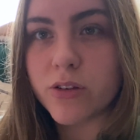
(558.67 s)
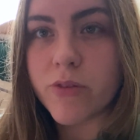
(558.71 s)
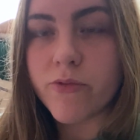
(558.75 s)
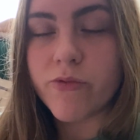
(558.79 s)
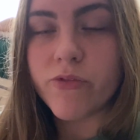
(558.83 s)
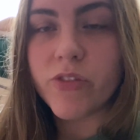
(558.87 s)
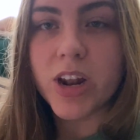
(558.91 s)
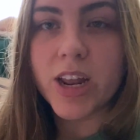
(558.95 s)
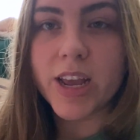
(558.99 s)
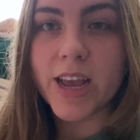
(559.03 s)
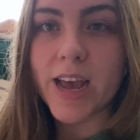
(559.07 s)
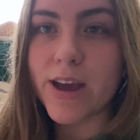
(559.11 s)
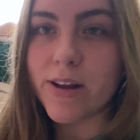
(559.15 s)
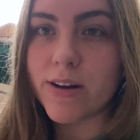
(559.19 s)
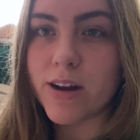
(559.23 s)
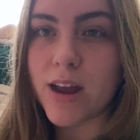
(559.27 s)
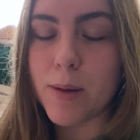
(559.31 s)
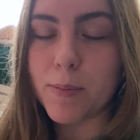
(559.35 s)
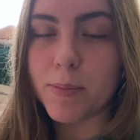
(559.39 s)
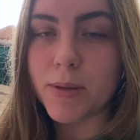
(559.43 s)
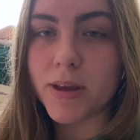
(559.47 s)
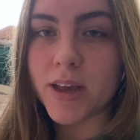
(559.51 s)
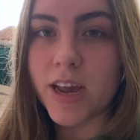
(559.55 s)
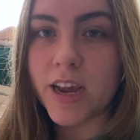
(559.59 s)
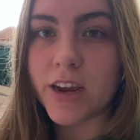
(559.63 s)
So I'm filling out an
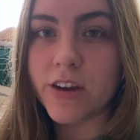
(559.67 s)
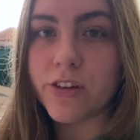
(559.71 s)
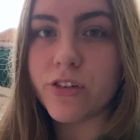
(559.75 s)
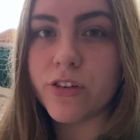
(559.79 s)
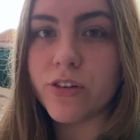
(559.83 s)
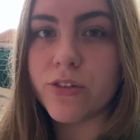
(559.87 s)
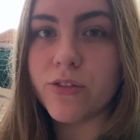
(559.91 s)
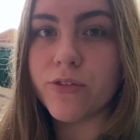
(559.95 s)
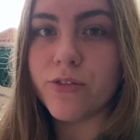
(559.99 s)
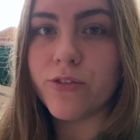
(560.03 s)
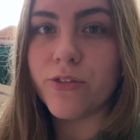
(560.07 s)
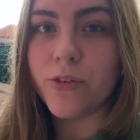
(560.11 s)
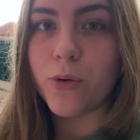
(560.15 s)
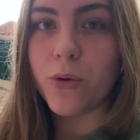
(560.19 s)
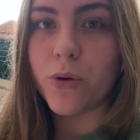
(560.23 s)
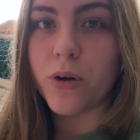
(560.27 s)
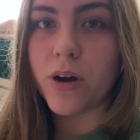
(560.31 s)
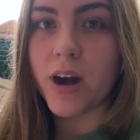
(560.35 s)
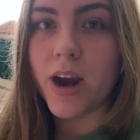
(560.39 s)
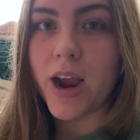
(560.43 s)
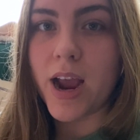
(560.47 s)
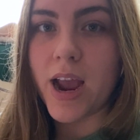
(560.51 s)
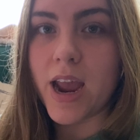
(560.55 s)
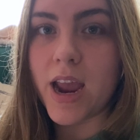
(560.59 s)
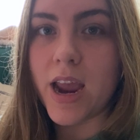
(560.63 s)
application
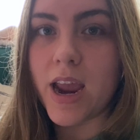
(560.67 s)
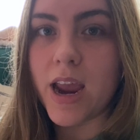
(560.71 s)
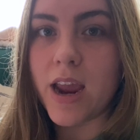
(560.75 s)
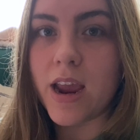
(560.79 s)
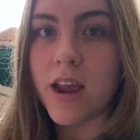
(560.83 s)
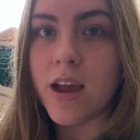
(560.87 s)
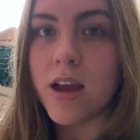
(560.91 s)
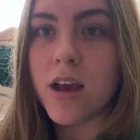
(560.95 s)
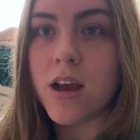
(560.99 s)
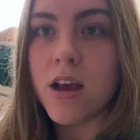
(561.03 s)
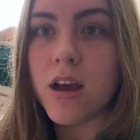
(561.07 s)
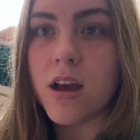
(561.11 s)
for a